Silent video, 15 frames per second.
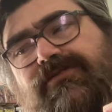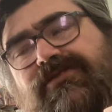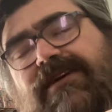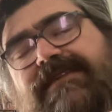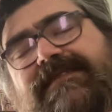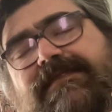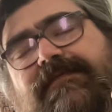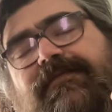
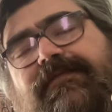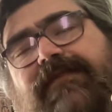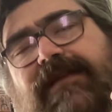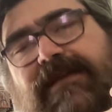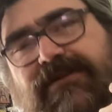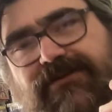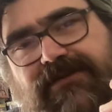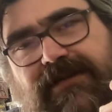just
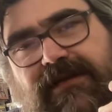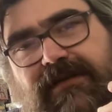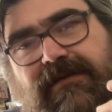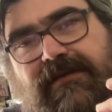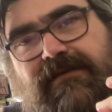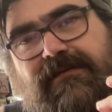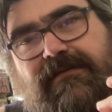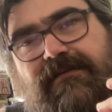
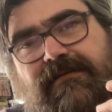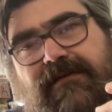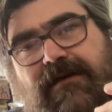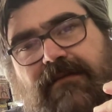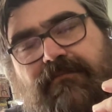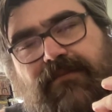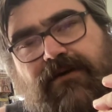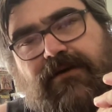finishing
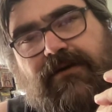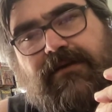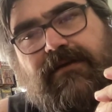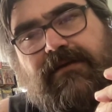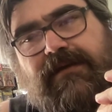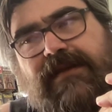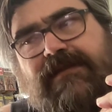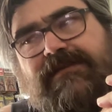a book
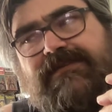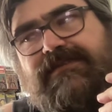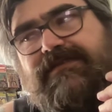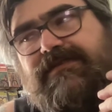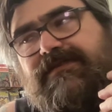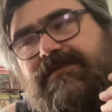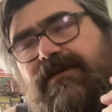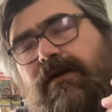is
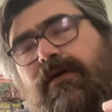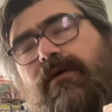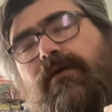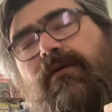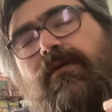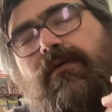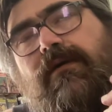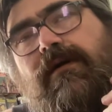
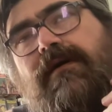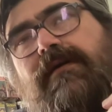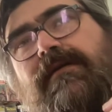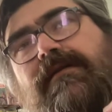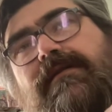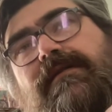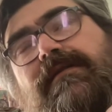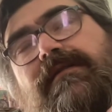so
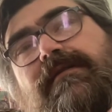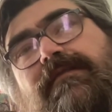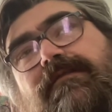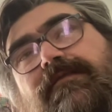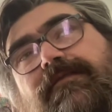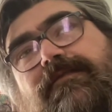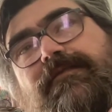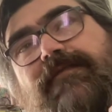
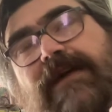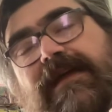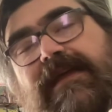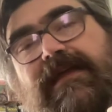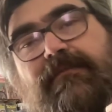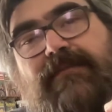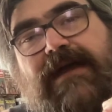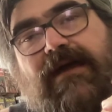
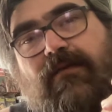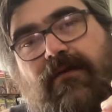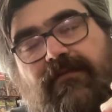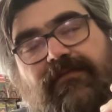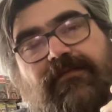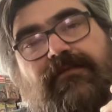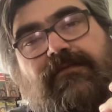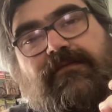fucking
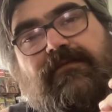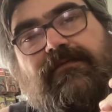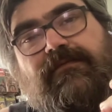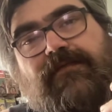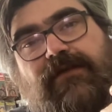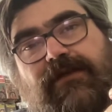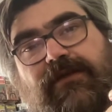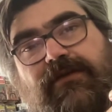powerful
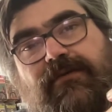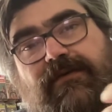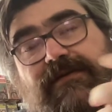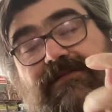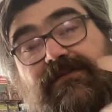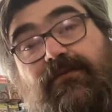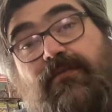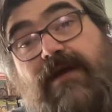for you
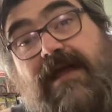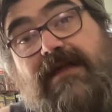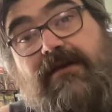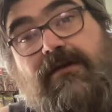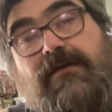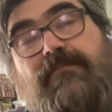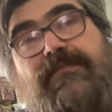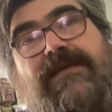as a
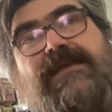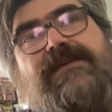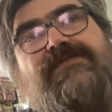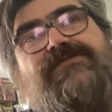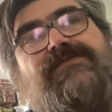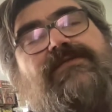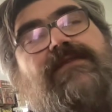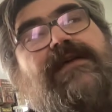writer
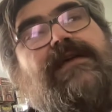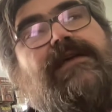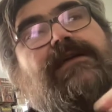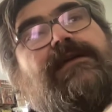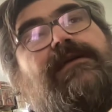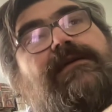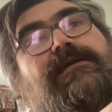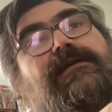because you're
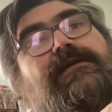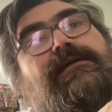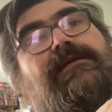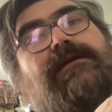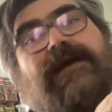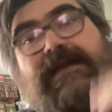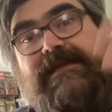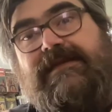like,
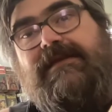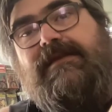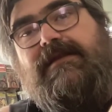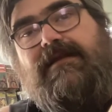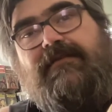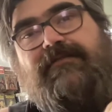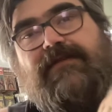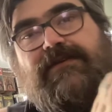I did it.
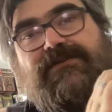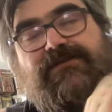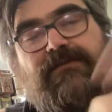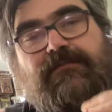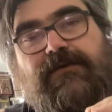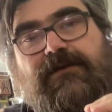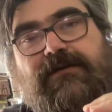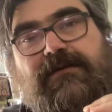I finished the
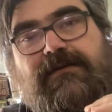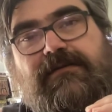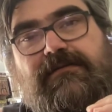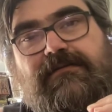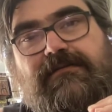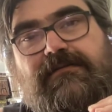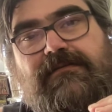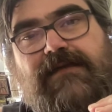book.
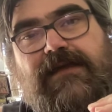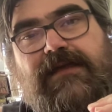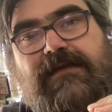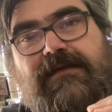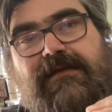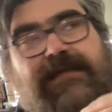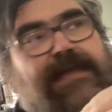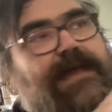
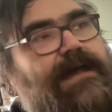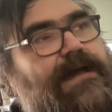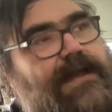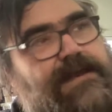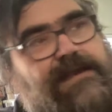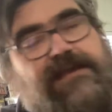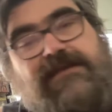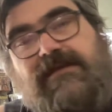Like, yeah, I
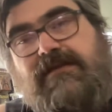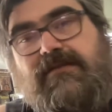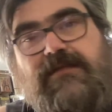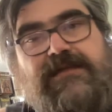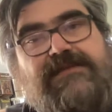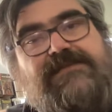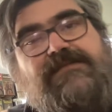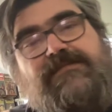need to
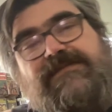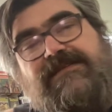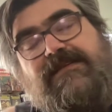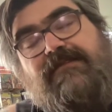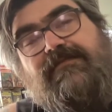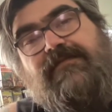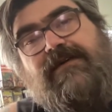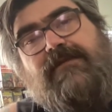clean some
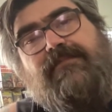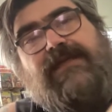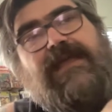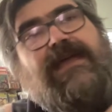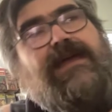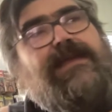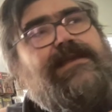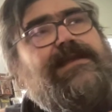stuff up.
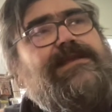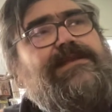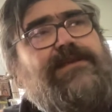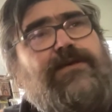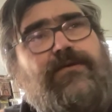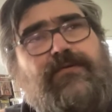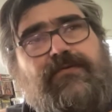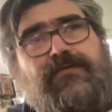Yeah, I need to go